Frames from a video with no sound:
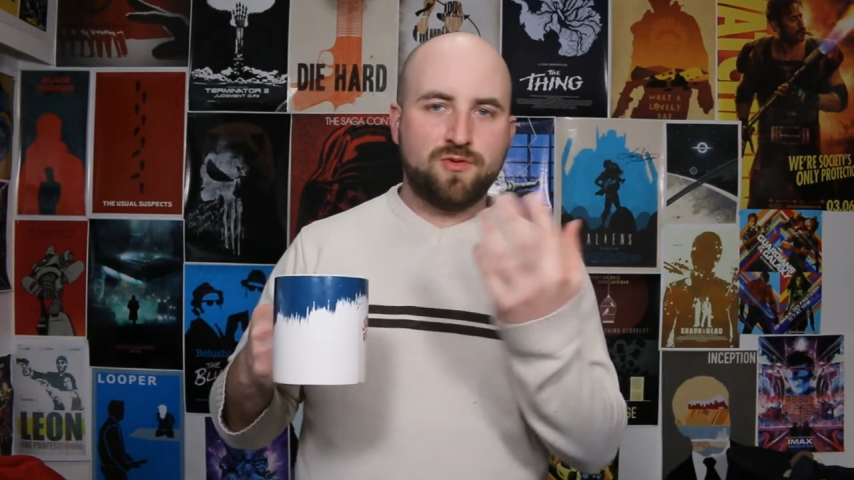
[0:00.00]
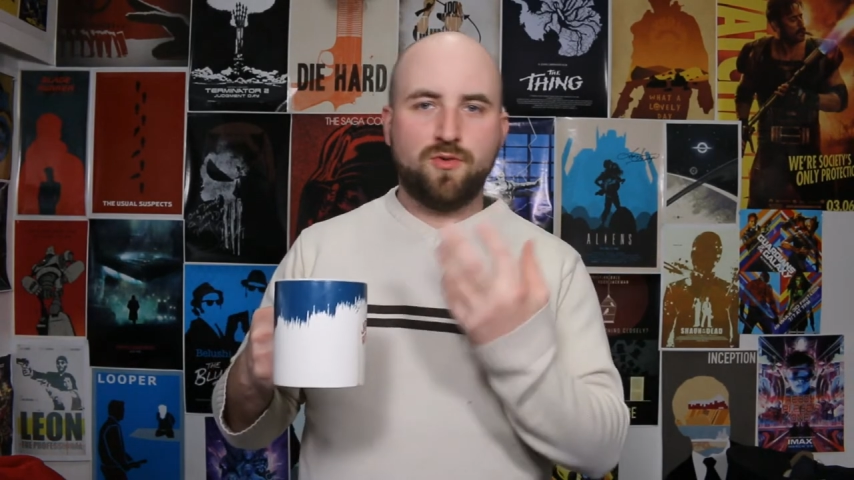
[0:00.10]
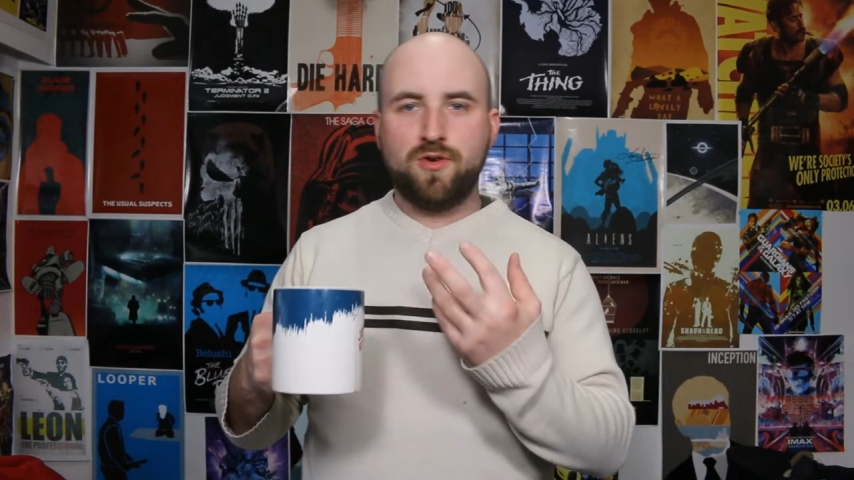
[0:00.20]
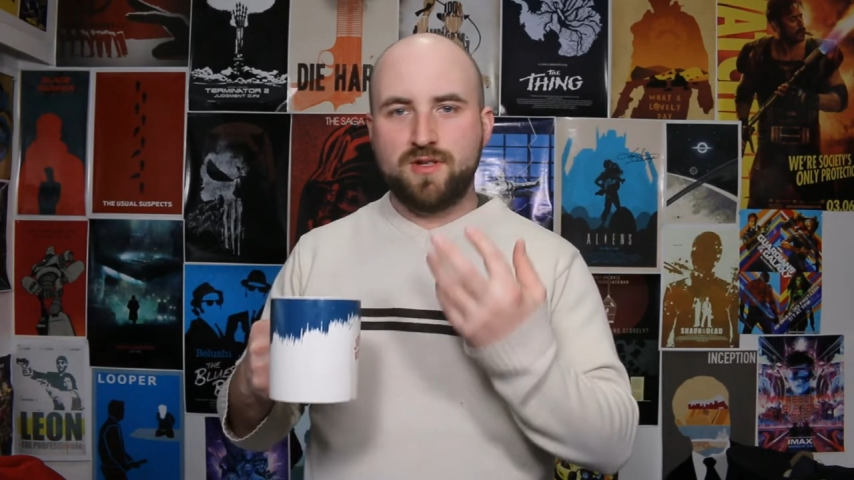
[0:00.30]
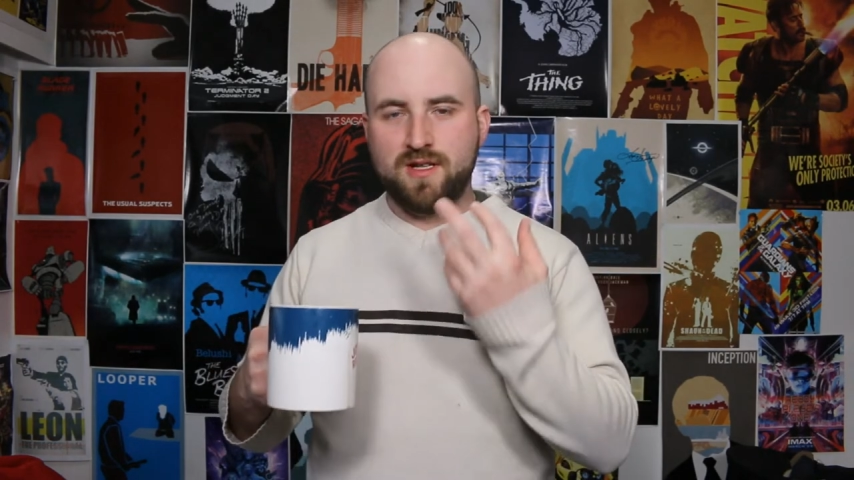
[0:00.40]

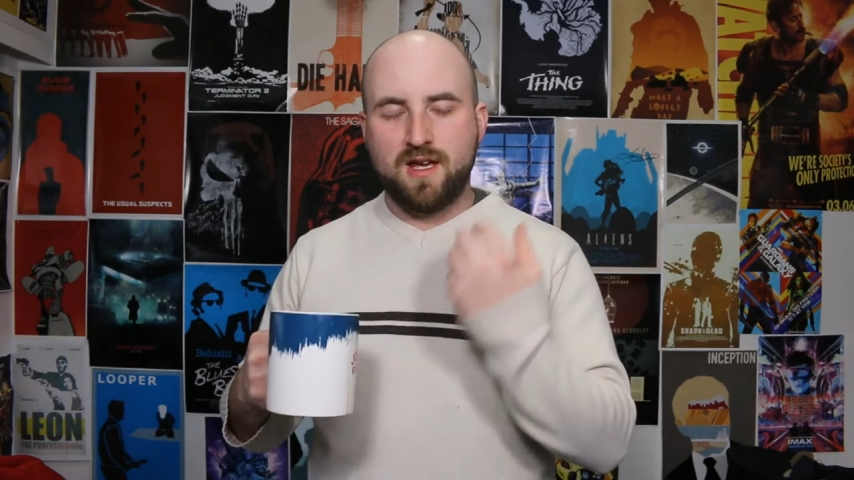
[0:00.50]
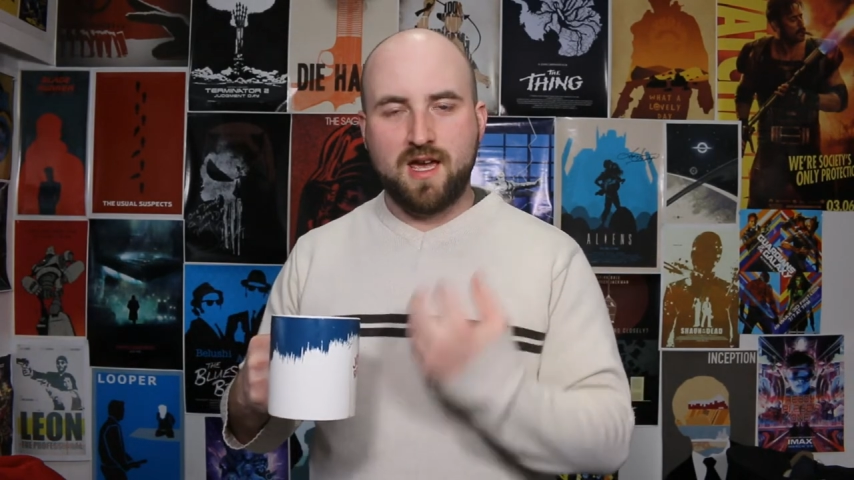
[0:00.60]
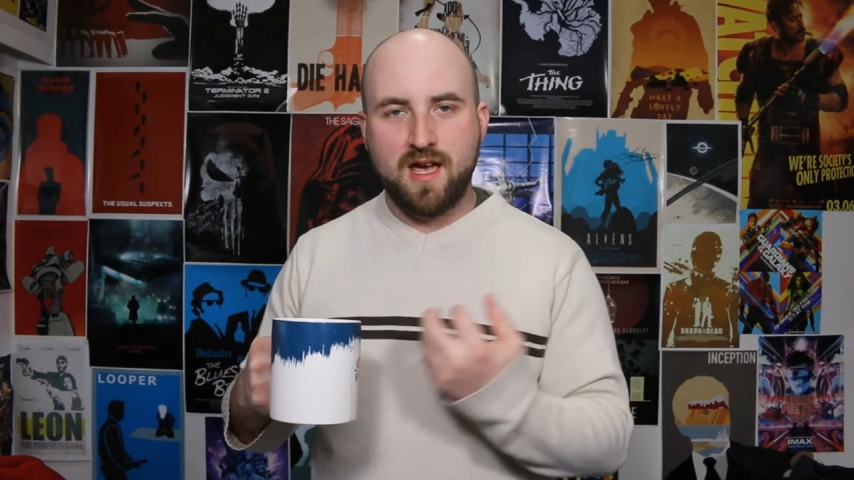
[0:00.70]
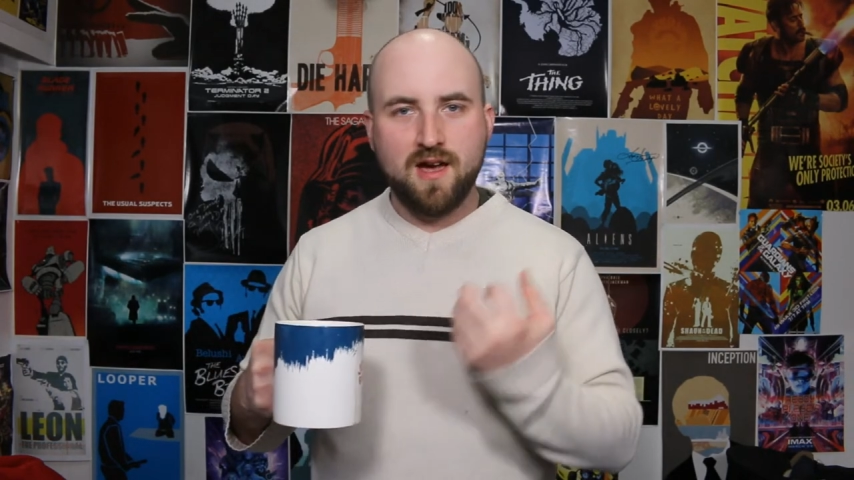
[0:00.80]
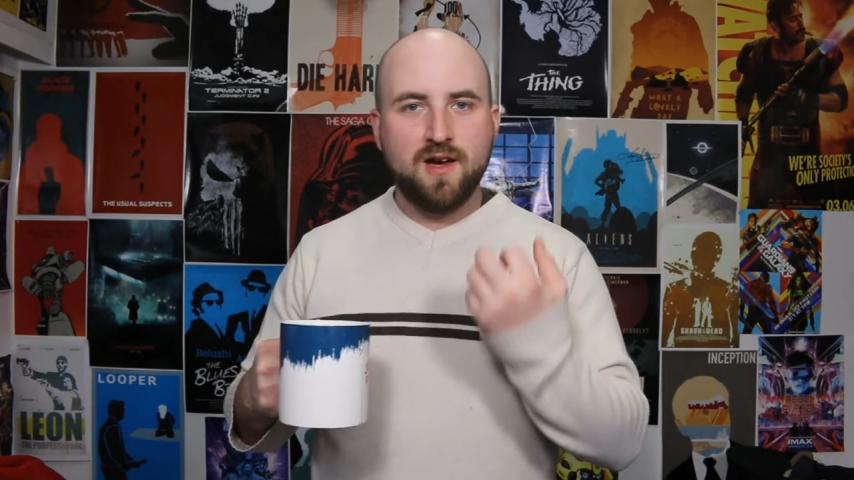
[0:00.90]
towards
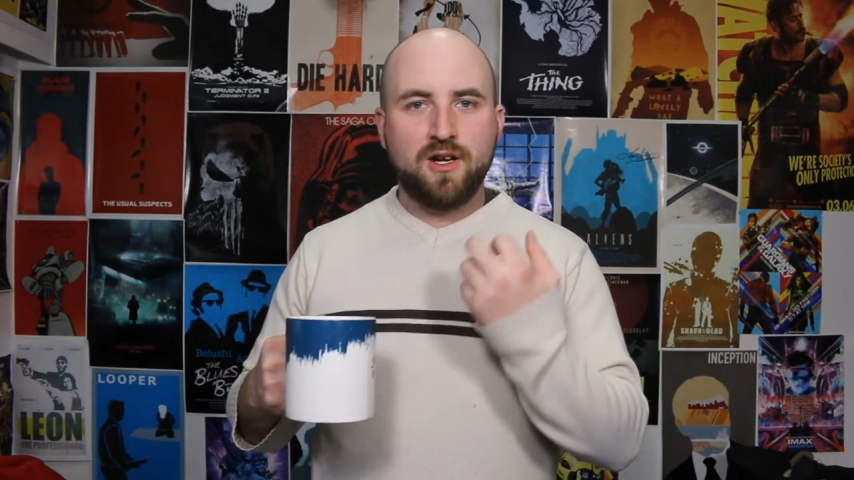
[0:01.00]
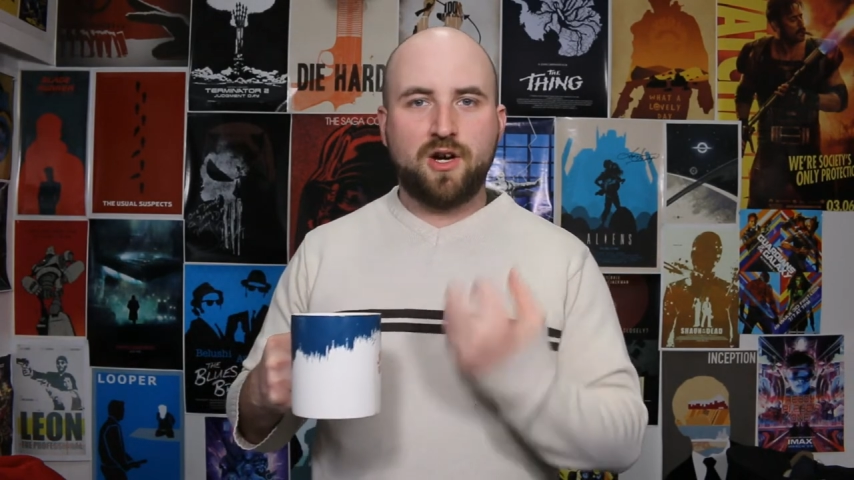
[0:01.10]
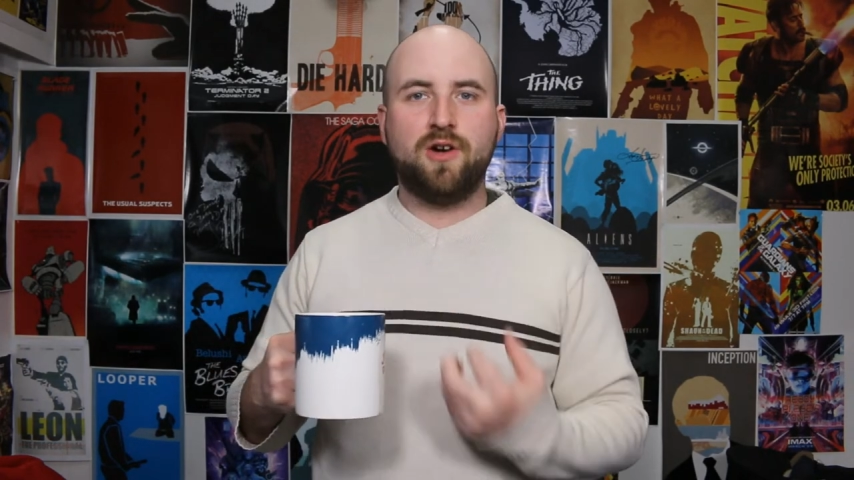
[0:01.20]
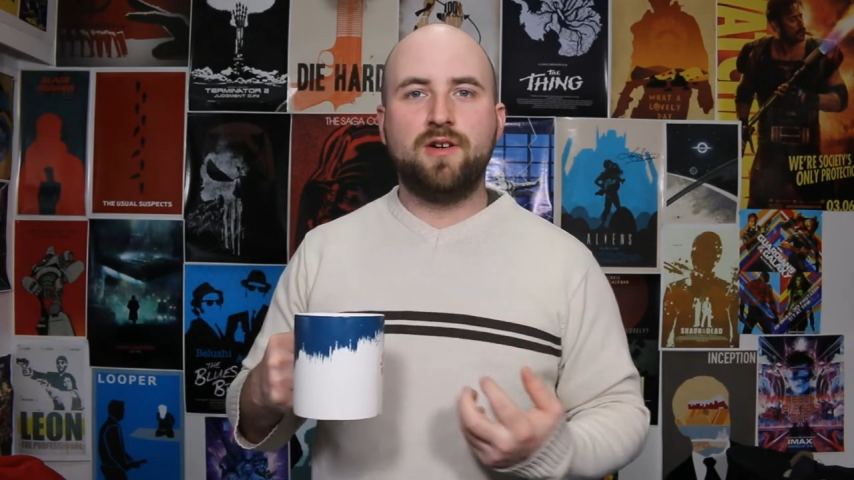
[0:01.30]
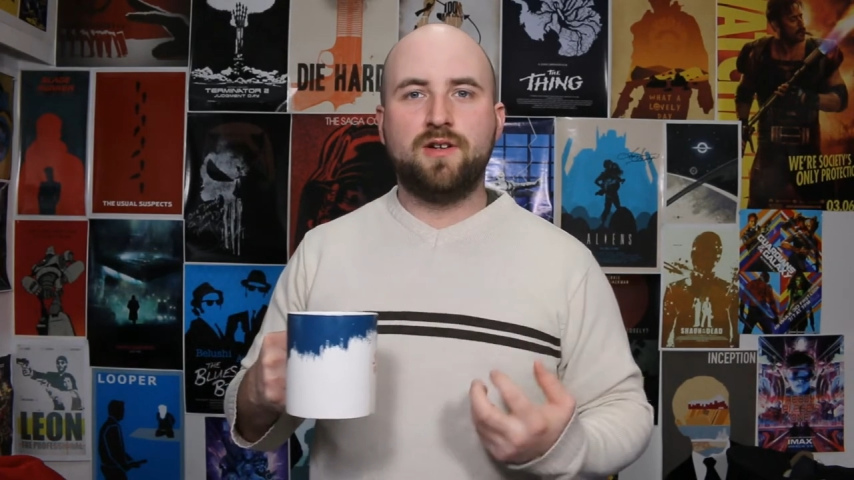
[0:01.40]
the
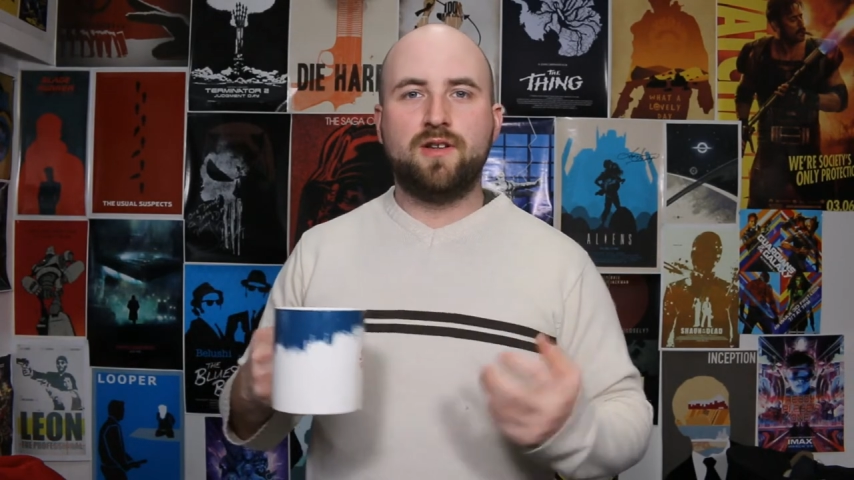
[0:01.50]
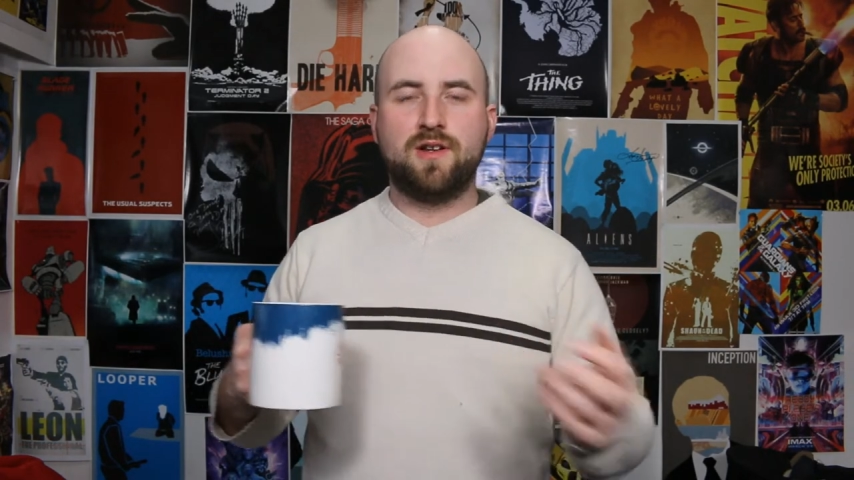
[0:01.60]
curtain,